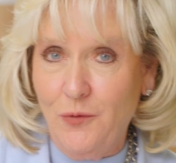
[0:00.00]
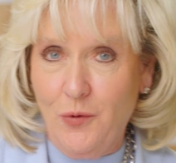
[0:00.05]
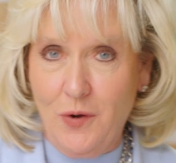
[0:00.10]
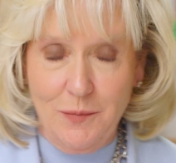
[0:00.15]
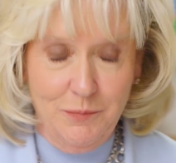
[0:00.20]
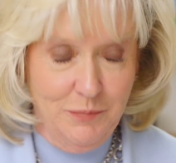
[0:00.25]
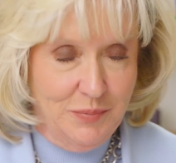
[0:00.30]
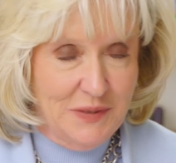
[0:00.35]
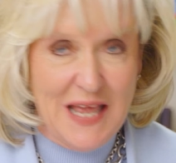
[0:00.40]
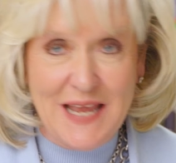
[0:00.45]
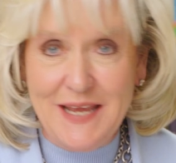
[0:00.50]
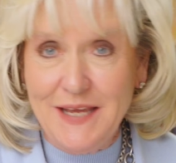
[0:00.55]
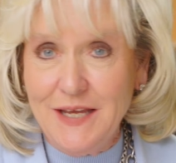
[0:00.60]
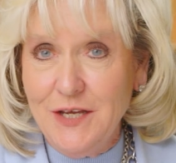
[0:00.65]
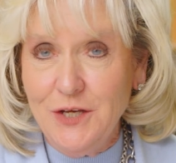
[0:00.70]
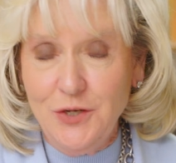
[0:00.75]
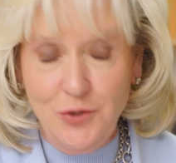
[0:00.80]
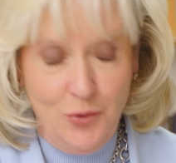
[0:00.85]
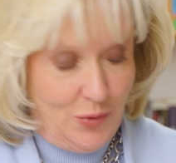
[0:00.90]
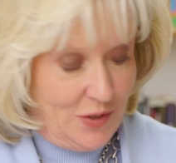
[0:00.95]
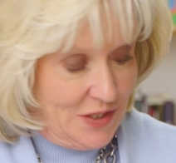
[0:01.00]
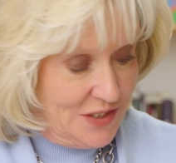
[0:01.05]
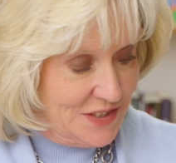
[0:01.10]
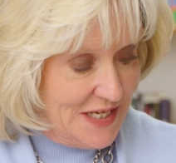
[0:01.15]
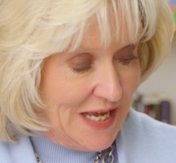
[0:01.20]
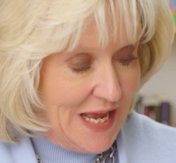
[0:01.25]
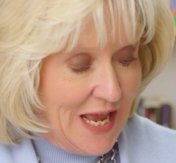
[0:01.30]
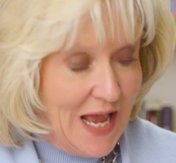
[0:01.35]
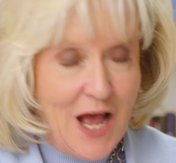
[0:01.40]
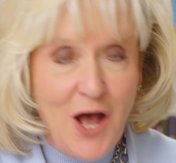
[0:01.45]
or a blanket or a
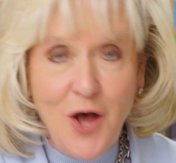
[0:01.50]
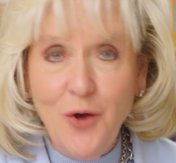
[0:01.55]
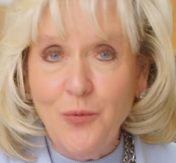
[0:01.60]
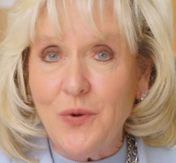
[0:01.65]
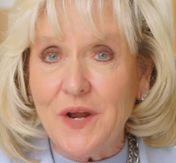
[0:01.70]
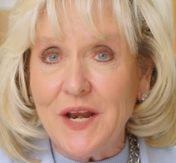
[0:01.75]
towel,